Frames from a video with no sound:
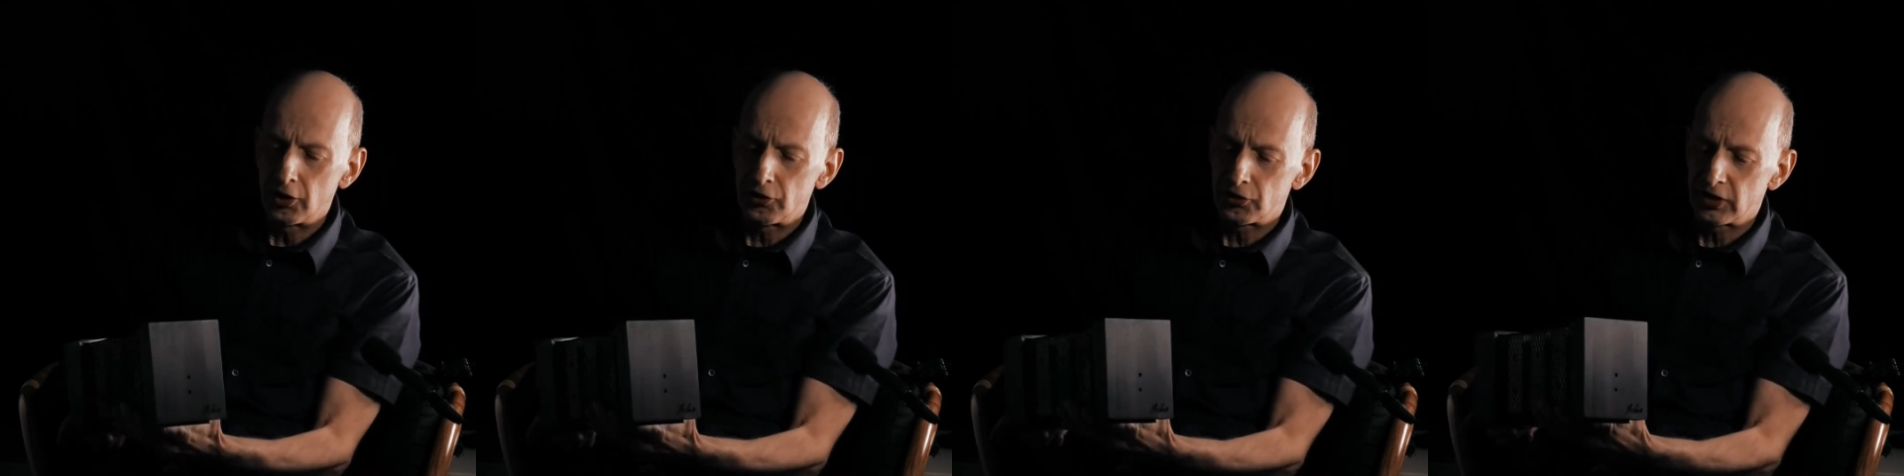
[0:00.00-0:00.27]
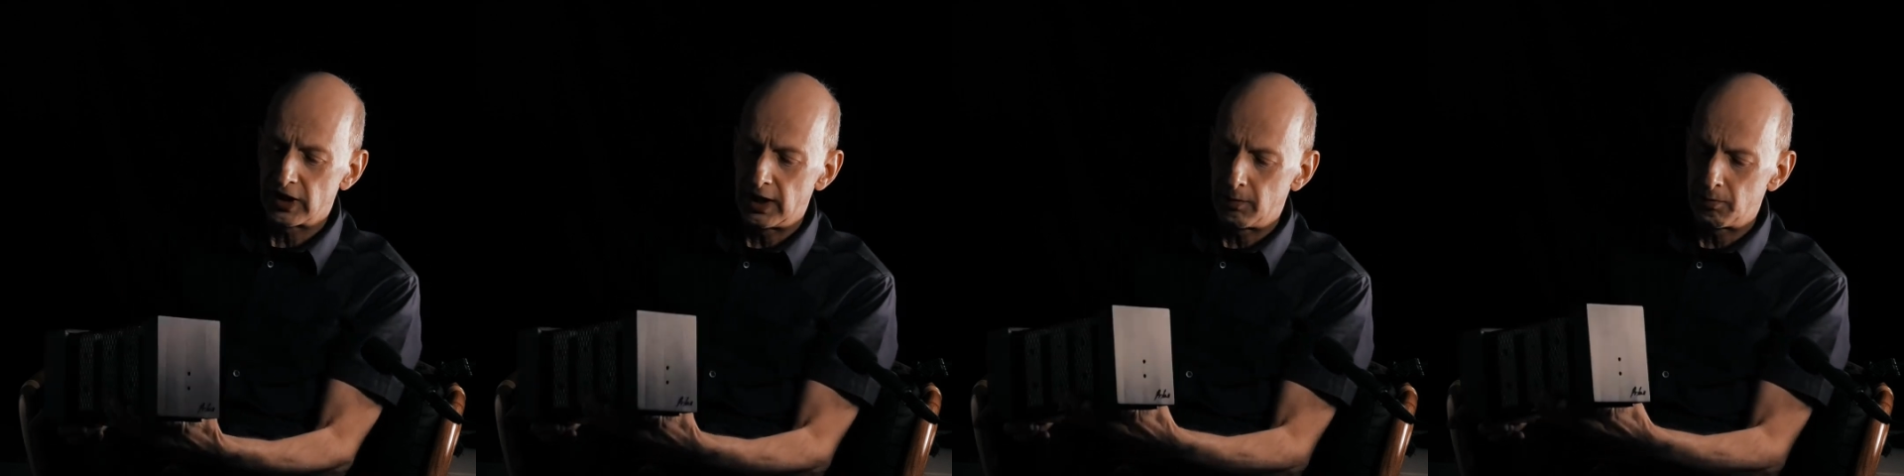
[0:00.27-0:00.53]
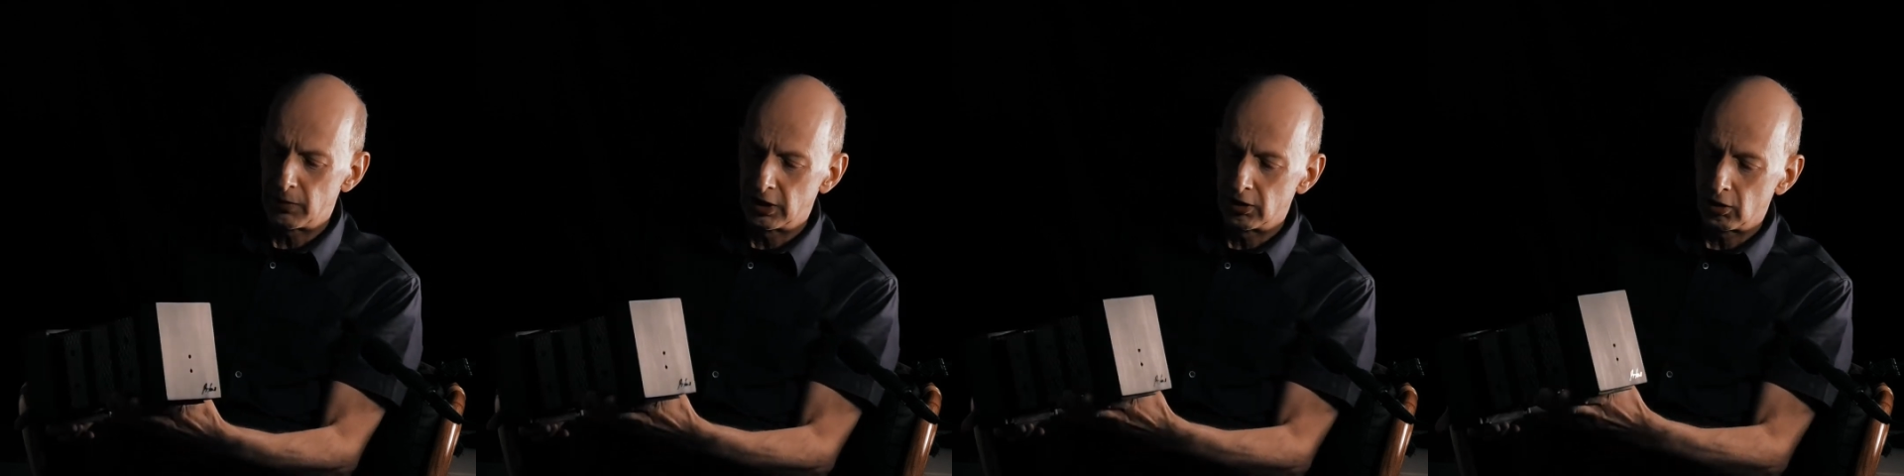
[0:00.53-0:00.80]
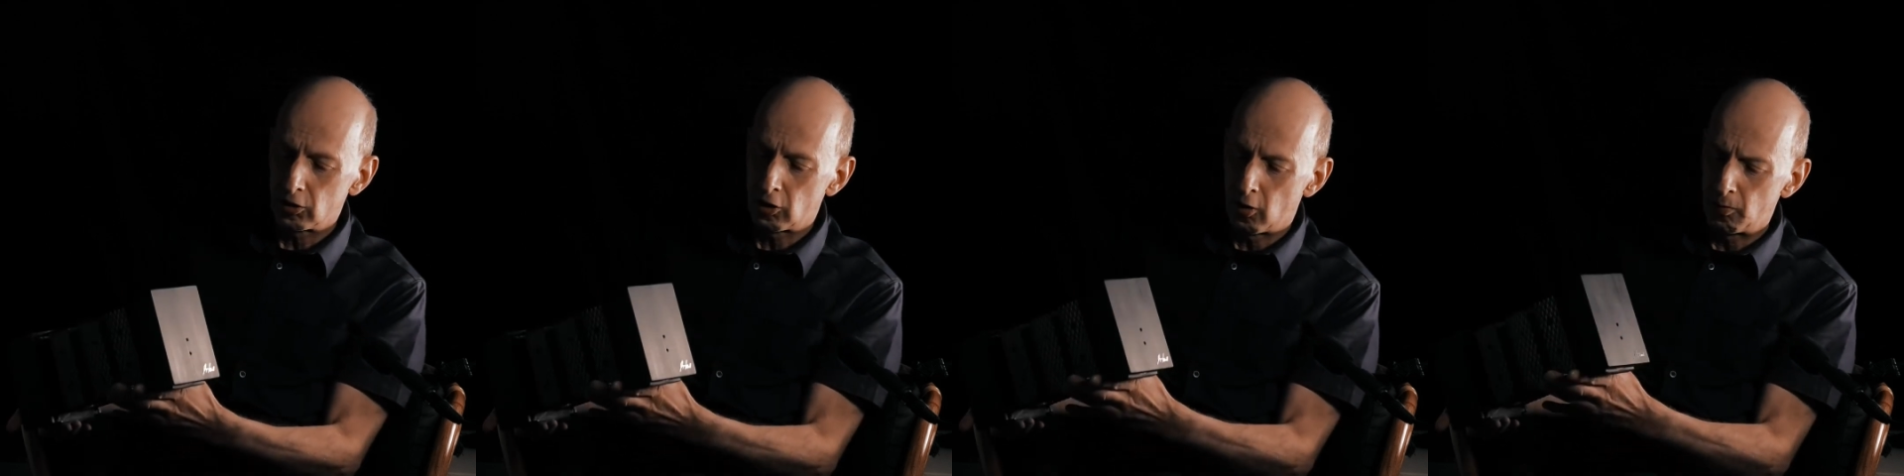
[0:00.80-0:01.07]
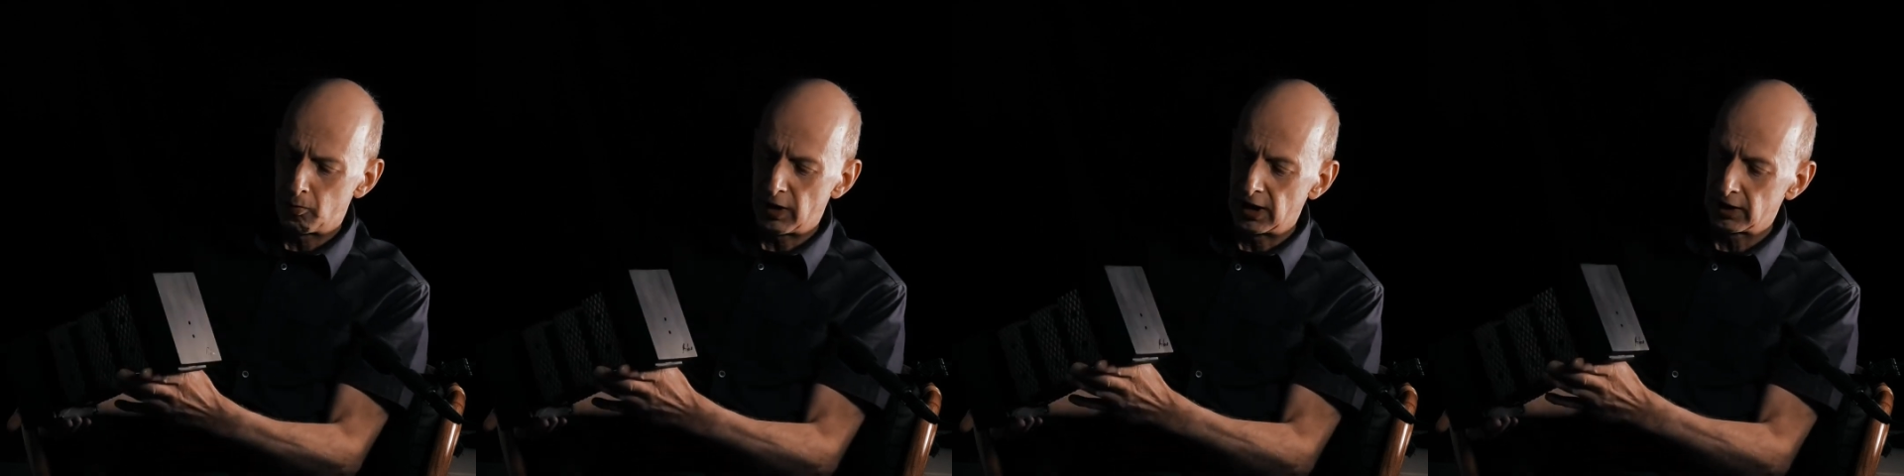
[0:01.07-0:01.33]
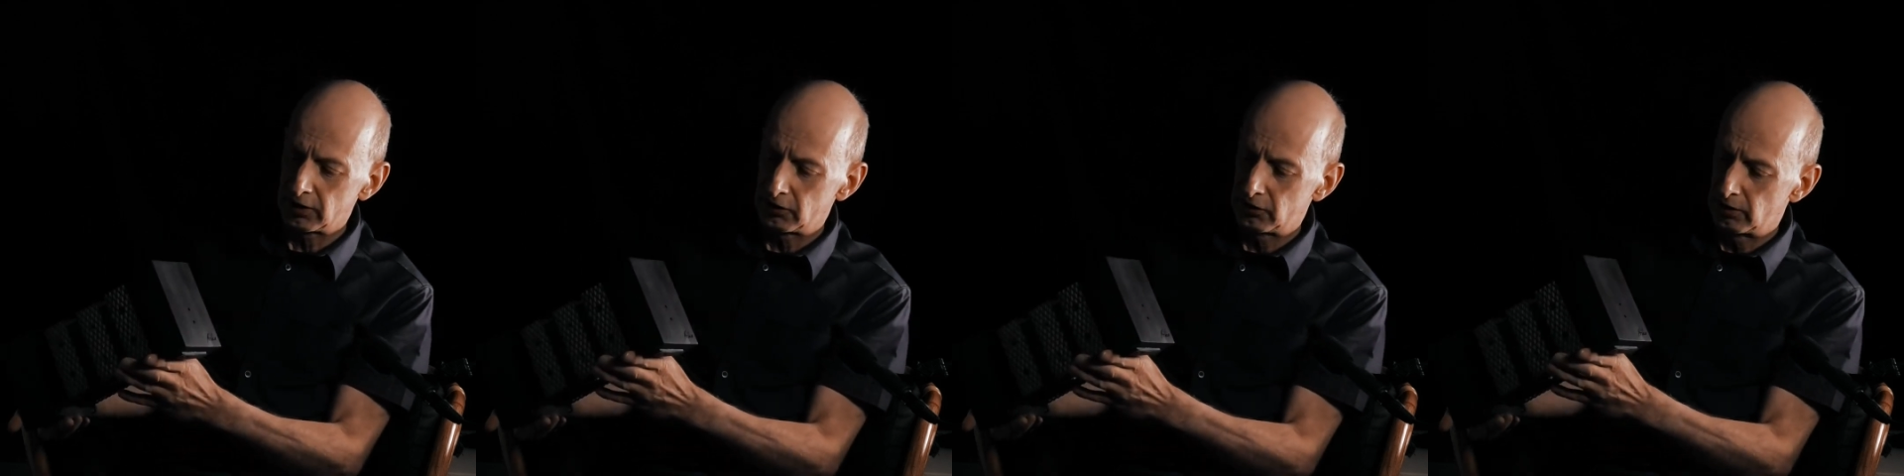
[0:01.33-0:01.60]
shape and a
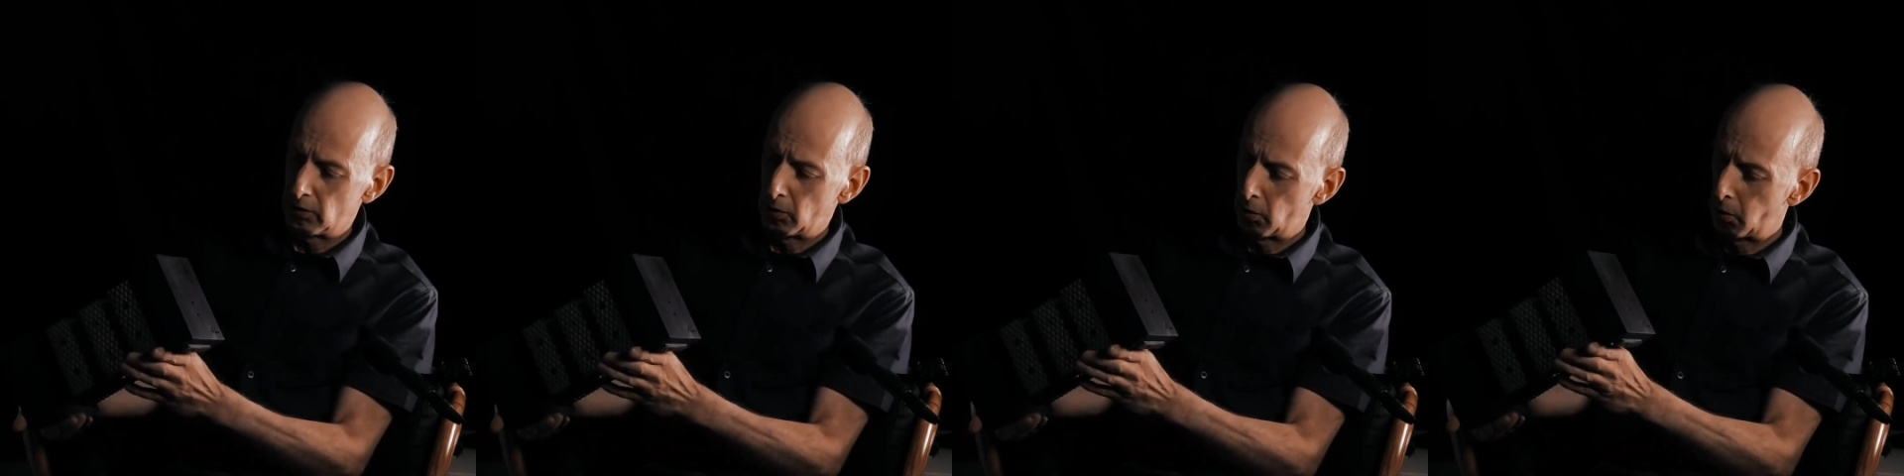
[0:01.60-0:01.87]
compact